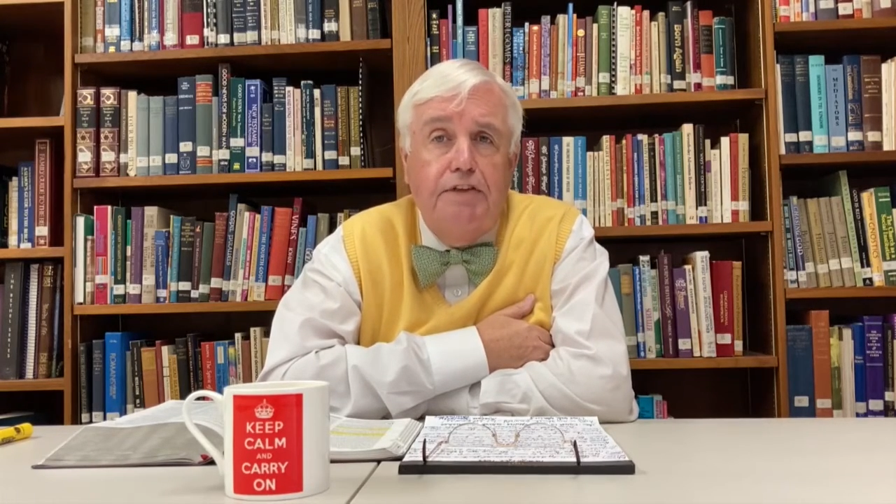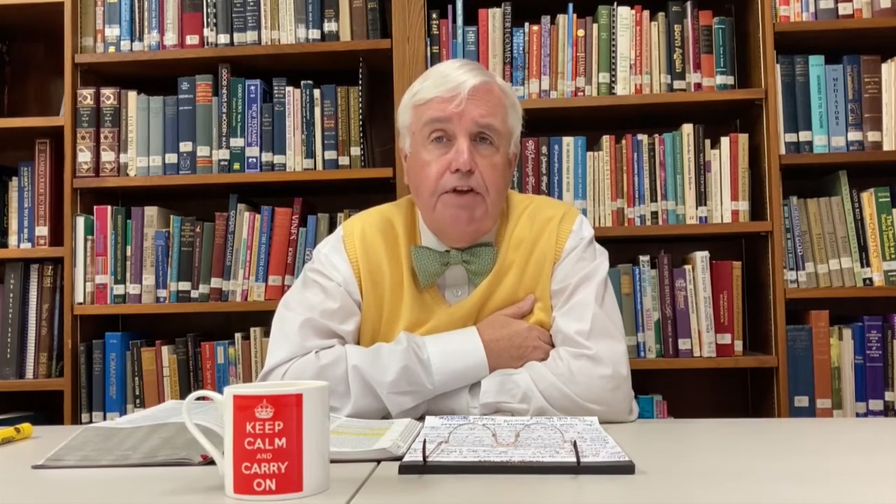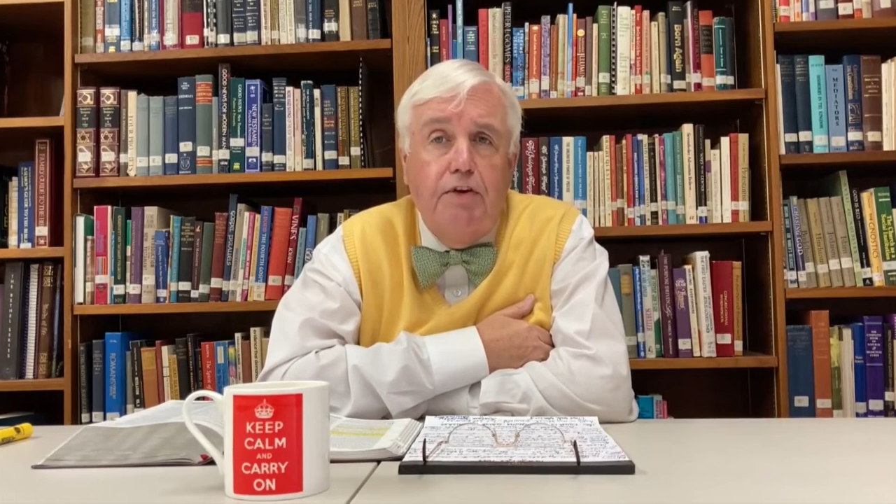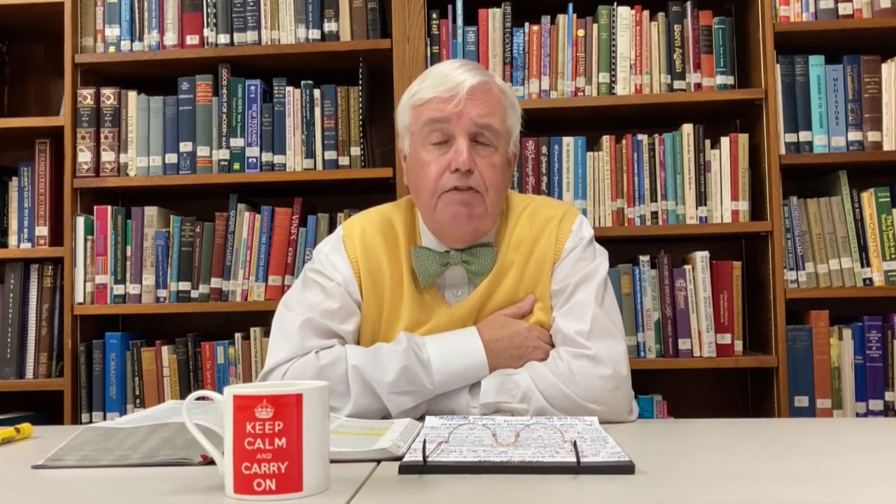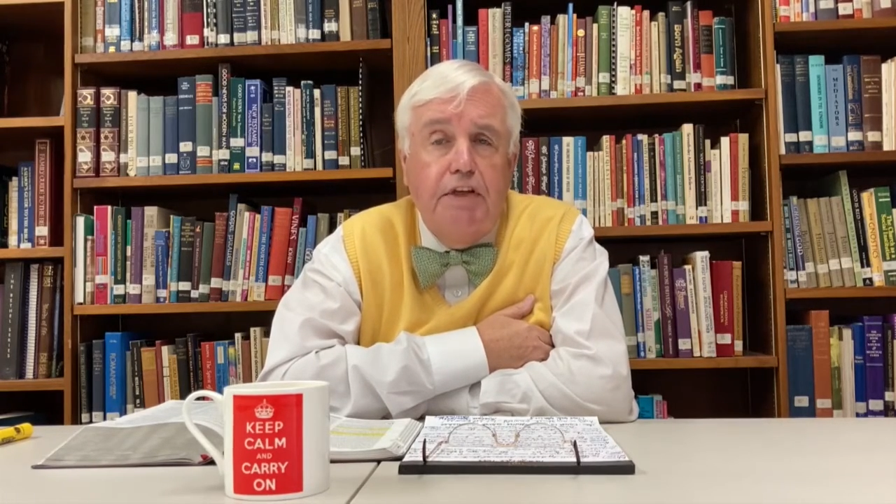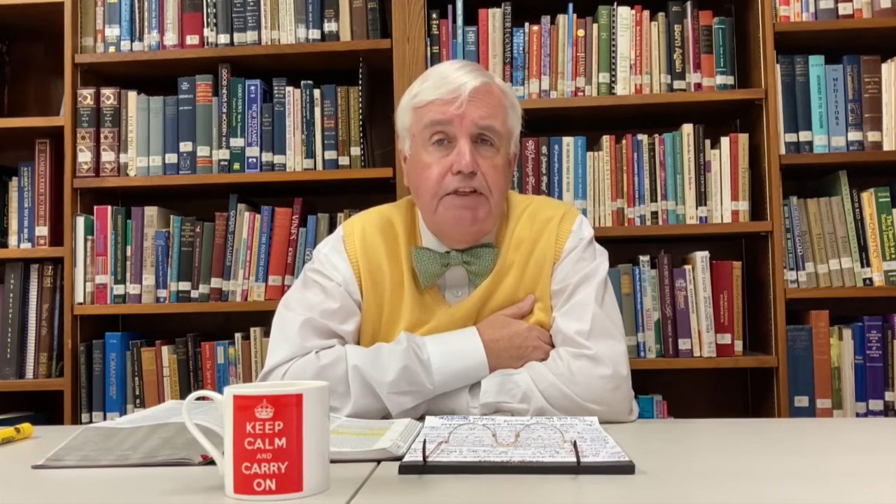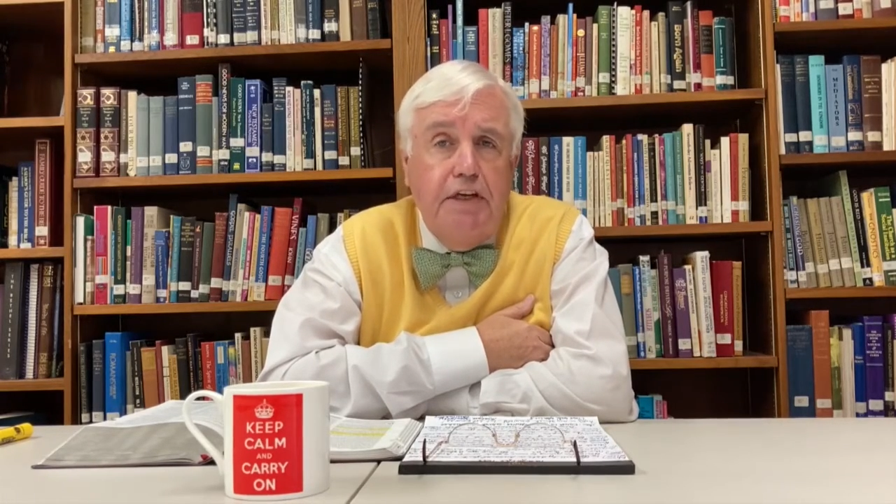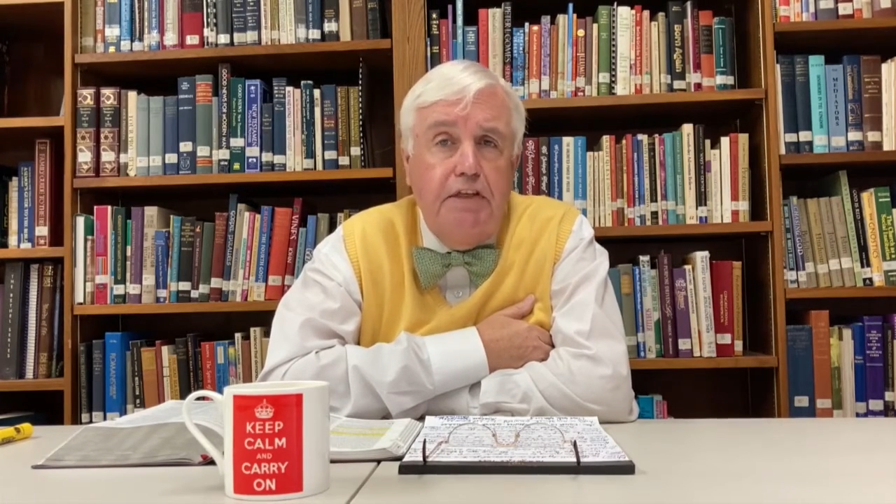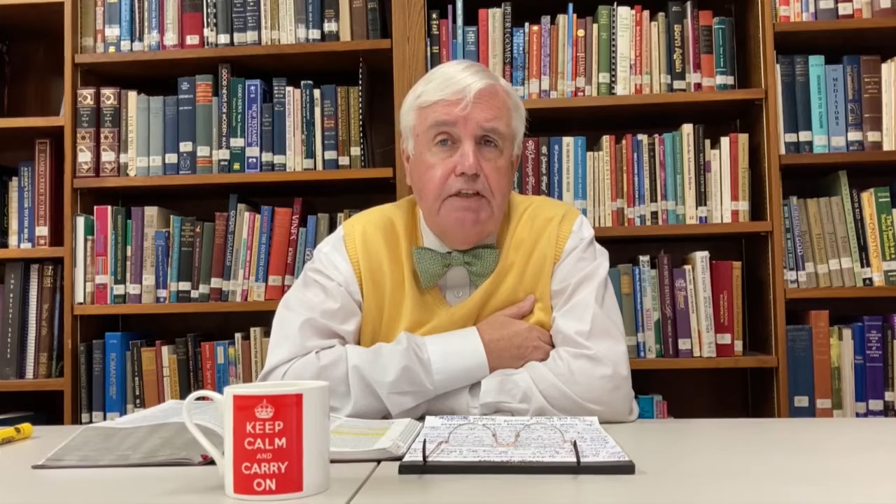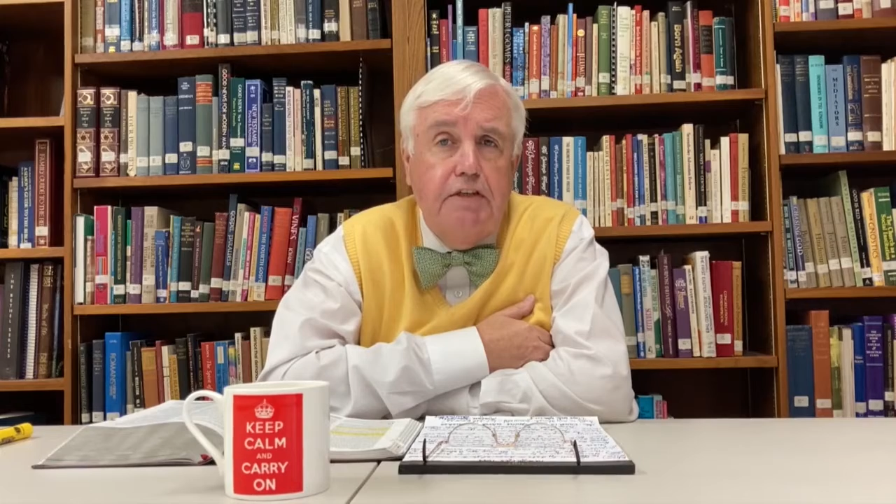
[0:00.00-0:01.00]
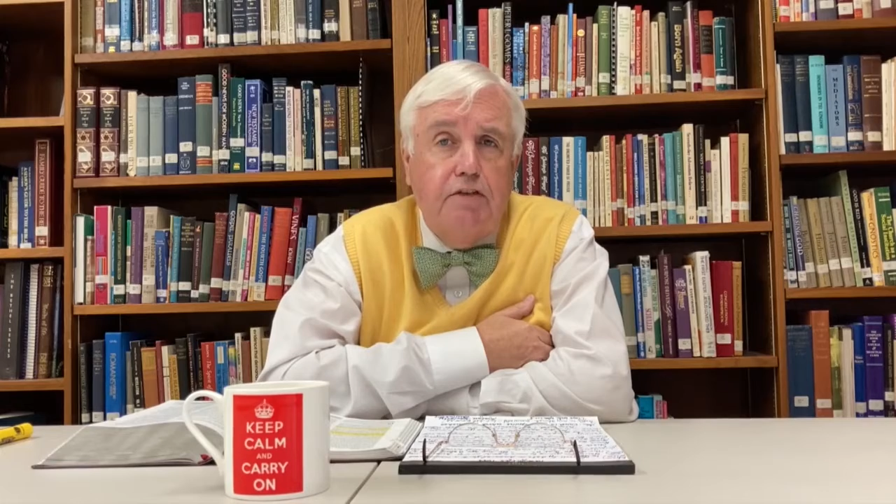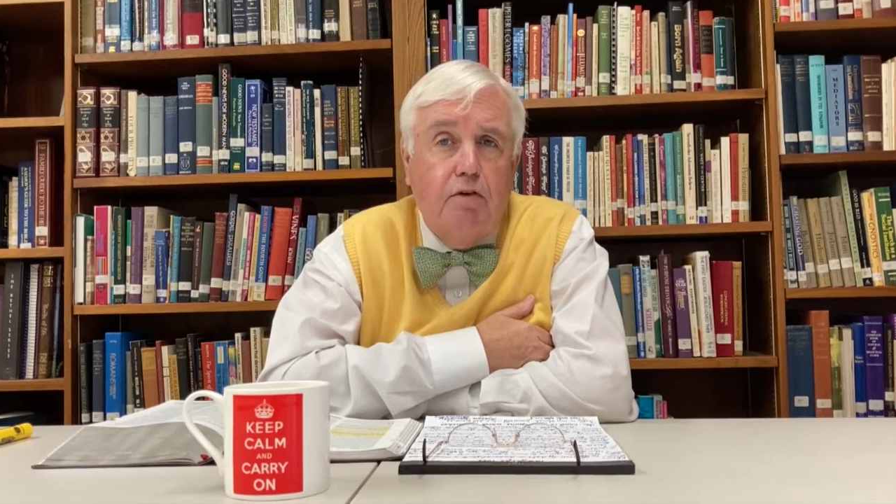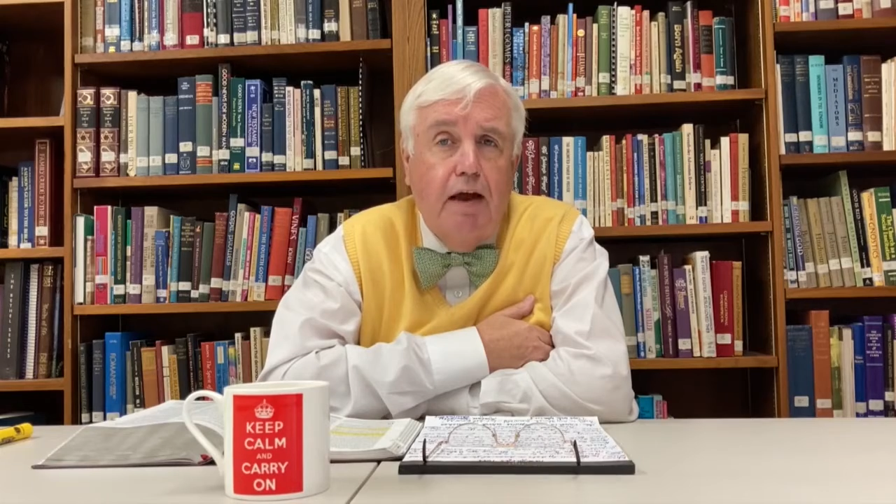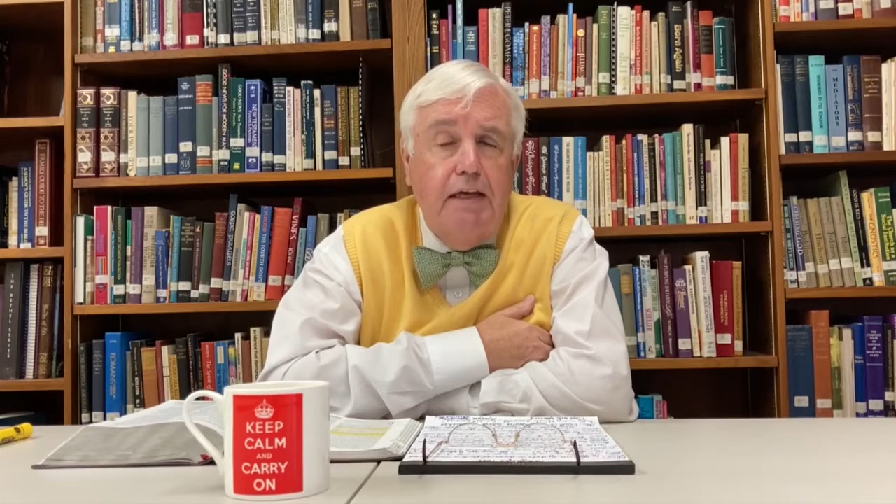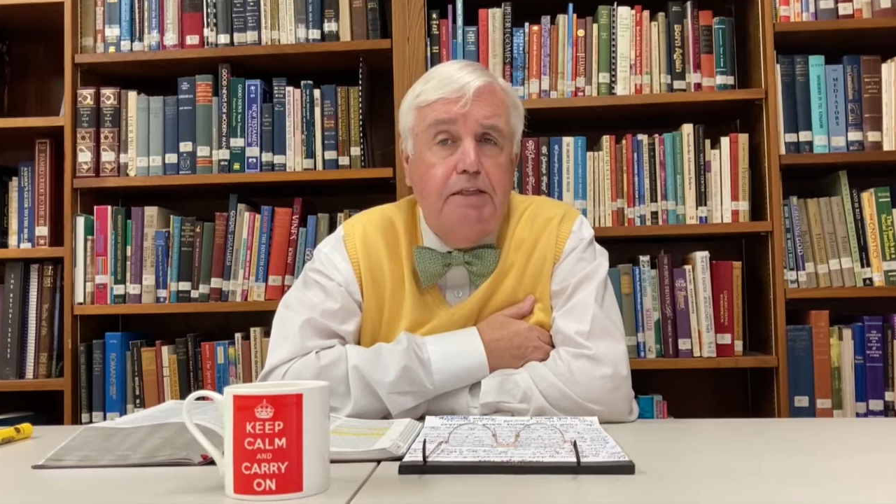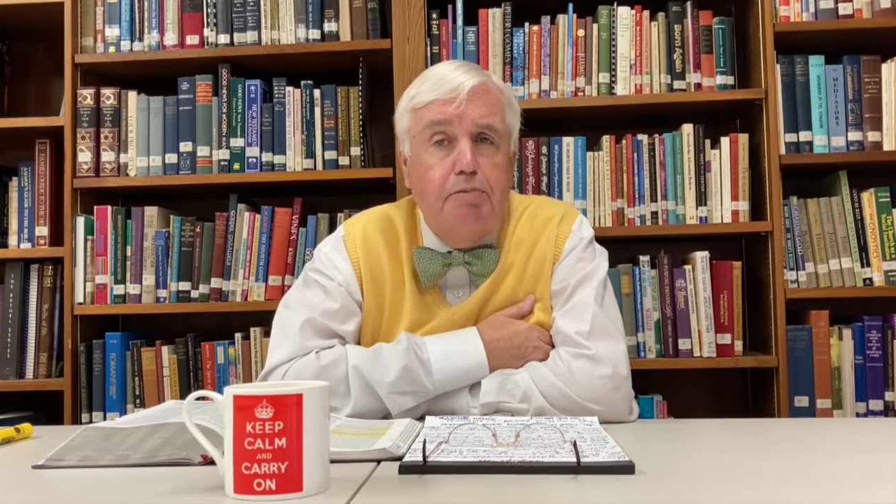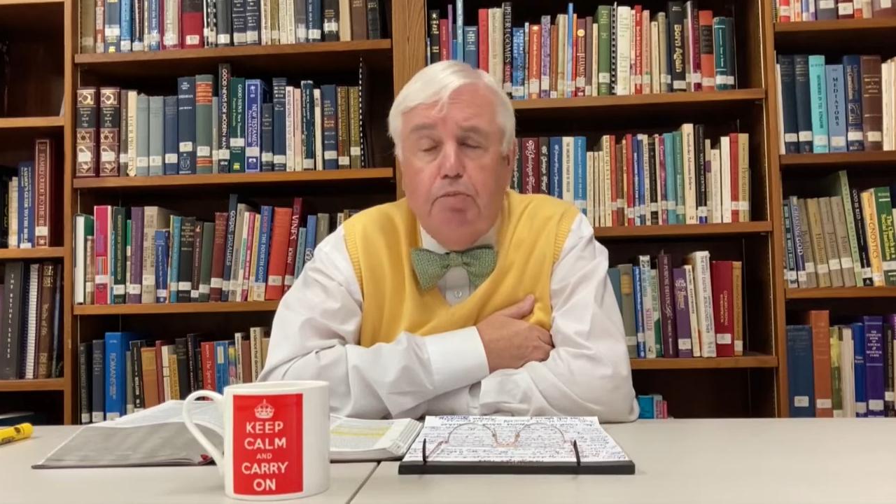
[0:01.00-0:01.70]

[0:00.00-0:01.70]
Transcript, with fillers: serving Jesus Christ,